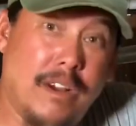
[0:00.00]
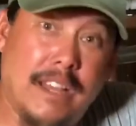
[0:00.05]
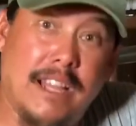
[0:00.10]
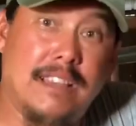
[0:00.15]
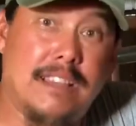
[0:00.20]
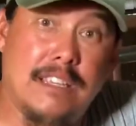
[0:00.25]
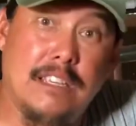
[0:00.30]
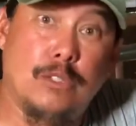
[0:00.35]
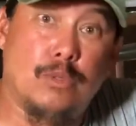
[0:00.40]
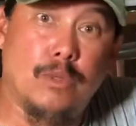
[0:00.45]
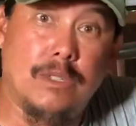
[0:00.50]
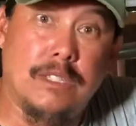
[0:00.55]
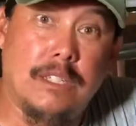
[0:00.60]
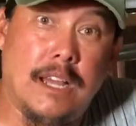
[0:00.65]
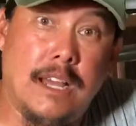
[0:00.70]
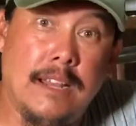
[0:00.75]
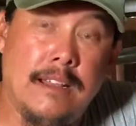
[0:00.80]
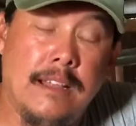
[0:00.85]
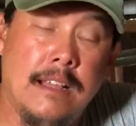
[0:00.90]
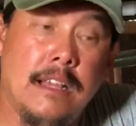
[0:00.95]
get this one
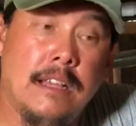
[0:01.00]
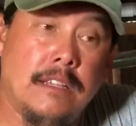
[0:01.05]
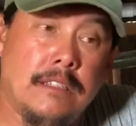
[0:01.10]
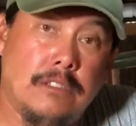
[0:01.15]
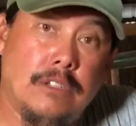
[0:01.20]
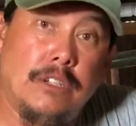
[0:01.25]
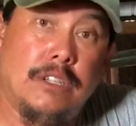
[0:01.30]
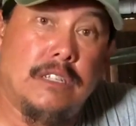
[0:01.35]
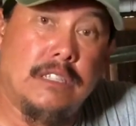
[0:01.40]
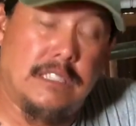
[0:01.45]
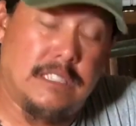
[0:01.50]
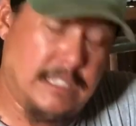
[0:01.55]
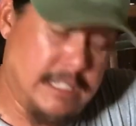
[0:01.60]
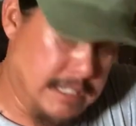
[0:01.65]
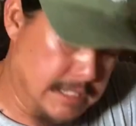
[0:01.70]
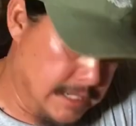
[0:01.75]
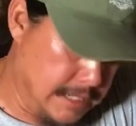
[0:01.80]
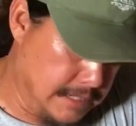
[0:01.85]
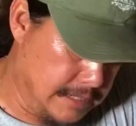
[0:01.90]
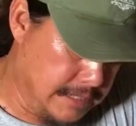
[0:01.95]
done so you can see
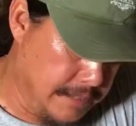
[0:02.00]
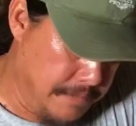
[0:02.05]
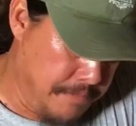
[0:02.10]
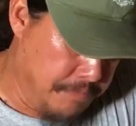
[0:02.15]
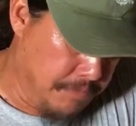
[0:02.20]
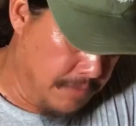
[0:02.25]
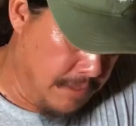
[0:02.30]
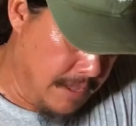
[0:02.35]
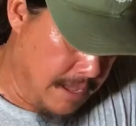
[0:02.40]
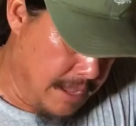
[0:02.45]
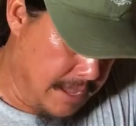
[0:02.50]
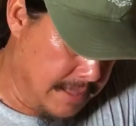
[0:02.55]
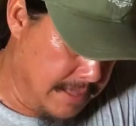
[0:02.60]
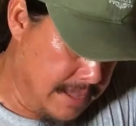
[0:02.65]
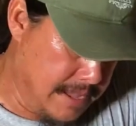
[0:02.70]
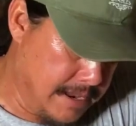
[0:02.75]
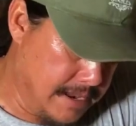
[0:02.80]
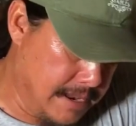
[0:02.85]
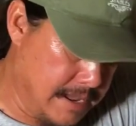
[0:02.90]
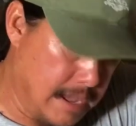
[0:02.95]
this, and
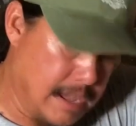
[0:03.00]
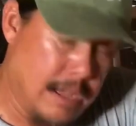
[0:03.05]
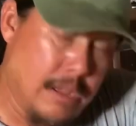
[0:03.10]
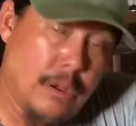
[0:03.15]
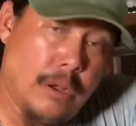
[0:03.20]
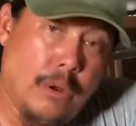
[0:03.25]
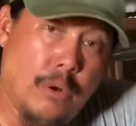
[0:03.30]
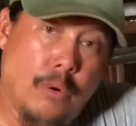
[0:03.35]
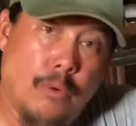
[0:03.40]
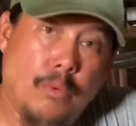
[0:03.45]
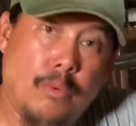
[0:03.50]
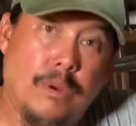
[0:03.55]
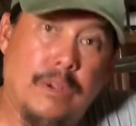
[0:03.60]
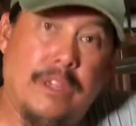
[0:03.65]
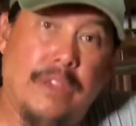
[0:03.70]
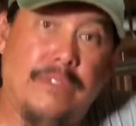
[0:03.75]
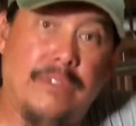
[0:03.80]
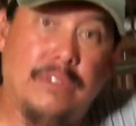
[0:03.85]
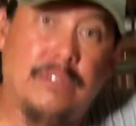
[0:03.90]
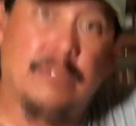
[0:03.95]
then we'll
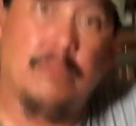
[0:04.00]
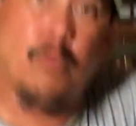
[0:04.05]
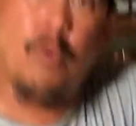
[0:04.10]
give you some